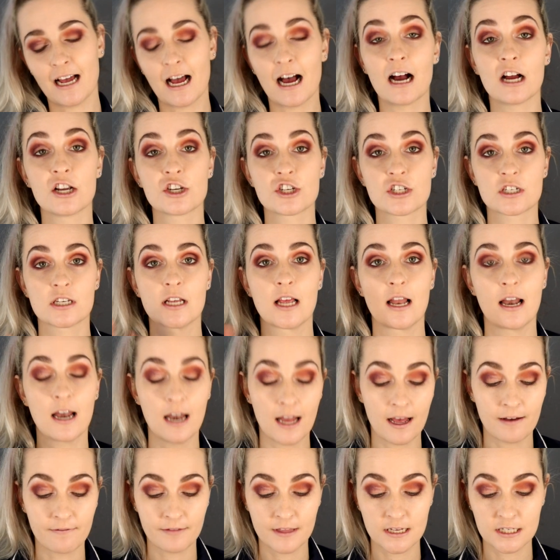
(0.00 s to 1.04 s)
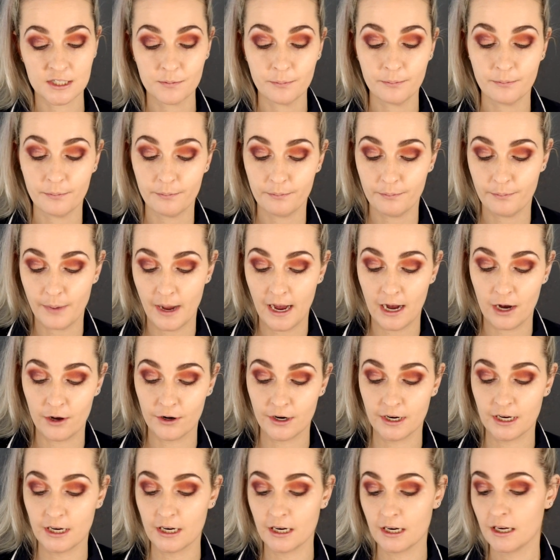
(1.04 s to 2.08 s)
I just love this
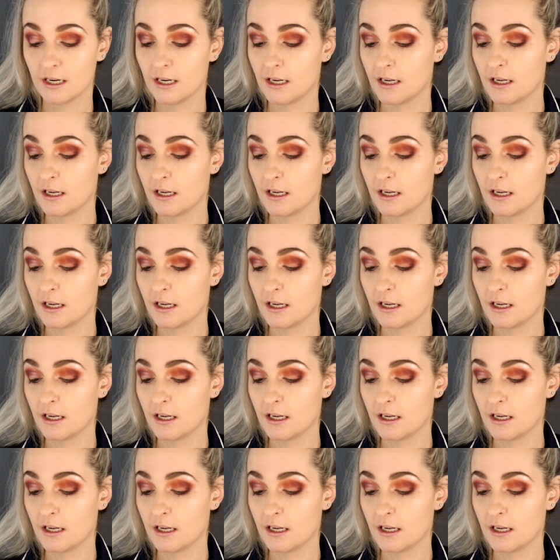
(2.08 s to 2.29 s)
powder.